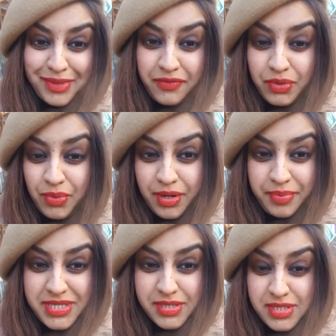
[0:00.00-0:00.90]
If you want to
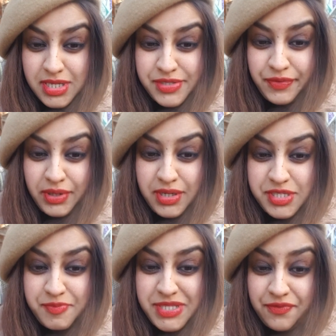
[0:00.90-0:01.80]
be successful in a
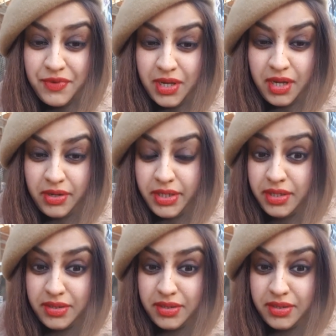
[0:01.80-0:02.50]
specific area,